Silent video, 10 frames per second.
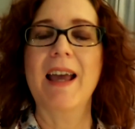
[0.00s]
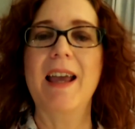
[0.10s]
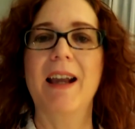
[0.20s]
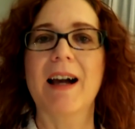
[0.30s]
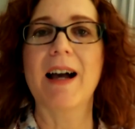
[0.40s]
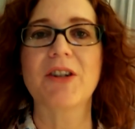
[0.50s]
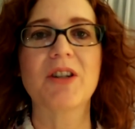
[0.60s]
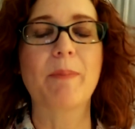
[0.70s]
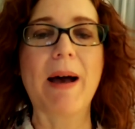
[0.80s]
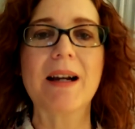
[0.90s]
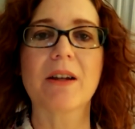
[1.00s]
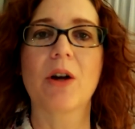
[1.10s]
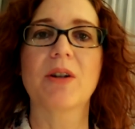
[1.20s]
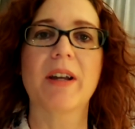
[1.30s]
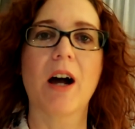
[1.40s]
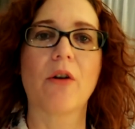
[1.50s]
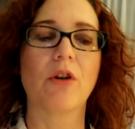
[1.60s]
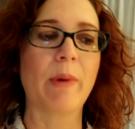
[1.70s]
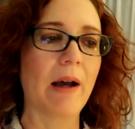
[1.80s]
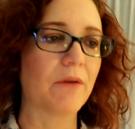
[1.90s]
Hey guys, just back to the hotel
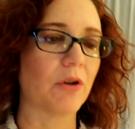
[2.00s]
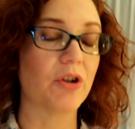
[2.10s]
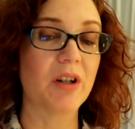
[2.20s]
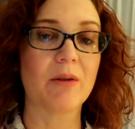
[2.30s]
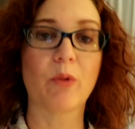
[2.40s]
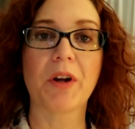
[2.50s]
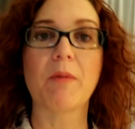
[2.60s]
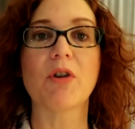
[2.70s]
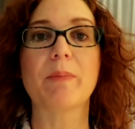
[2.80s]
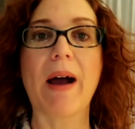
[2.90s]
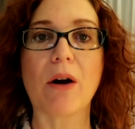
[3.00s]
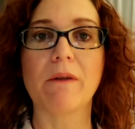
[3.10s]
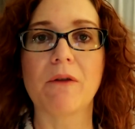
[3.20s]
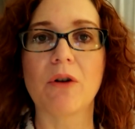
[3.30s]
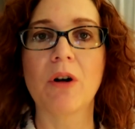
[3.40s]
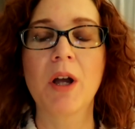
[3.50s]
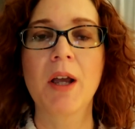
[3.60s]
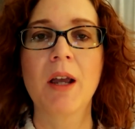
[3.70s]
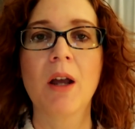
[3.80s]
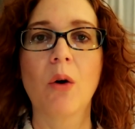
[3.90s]
room after just one of the most powerful
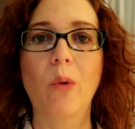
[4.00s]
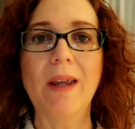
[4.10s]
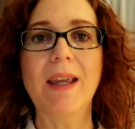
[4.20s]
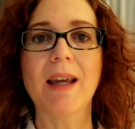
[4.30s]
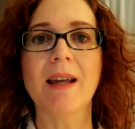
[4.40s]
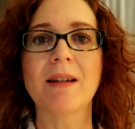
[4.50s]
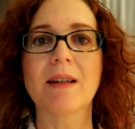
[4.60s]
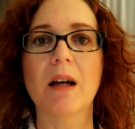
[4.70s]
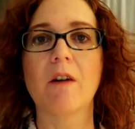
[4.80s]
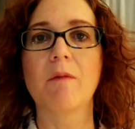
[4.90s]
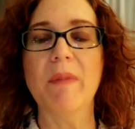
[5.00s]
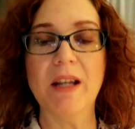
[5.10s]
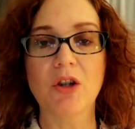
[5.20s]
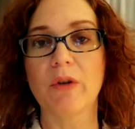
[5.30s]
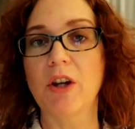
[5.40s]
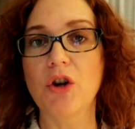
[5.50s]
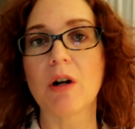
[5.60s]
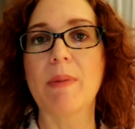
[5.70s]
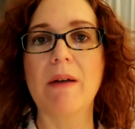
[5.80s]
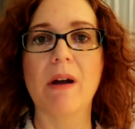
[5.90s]
weekends of ministry in
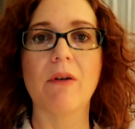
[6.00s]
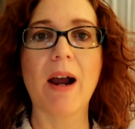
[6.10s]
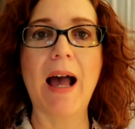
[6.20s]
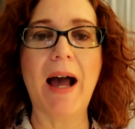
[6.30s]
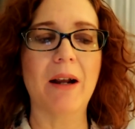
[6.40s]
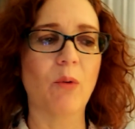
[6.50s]
Europe I've ever had.